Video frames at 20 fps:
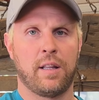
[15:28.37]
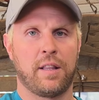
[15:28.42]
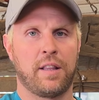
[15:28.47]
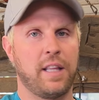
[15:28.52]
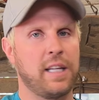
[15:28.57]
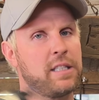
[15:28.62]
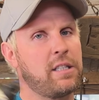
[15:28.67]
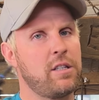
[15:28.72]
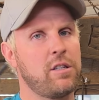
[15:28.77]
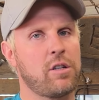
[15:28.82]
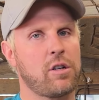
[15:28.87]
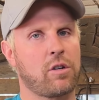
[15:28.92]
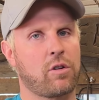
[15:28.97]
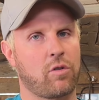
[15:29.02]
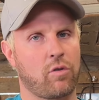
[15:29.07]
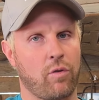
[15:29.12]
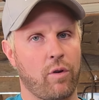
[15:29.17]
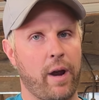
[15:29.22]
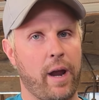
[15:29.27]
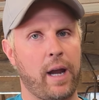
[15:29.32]
This is a
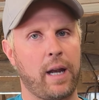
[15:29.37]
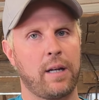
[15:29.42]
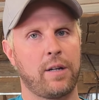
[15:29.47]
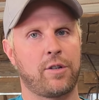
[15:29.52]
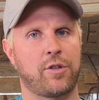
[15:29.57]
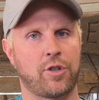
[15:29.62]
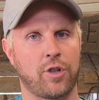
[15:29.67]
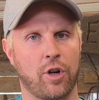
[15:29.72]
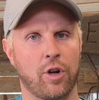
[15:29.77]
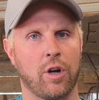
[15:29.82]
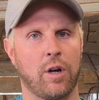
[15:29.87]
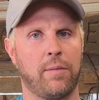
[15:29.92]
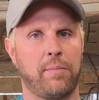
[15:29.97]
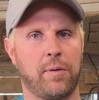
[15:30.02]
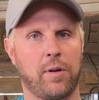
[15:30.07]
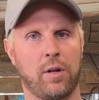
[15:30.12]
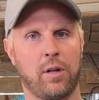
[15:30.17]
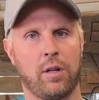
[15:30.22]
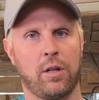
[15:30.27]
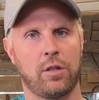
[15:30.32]
great
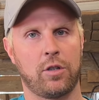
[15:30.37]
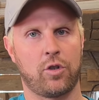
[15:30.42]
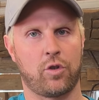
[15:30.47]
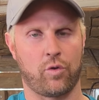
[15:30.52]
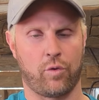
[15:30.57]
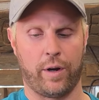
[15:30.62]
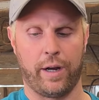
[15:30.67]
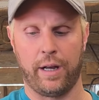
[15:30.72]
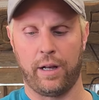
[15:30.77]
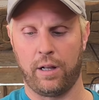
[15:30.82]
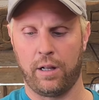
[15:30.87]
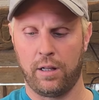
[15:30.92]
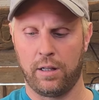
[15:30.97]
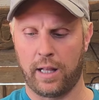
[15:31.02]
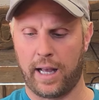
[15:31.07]
durable drill.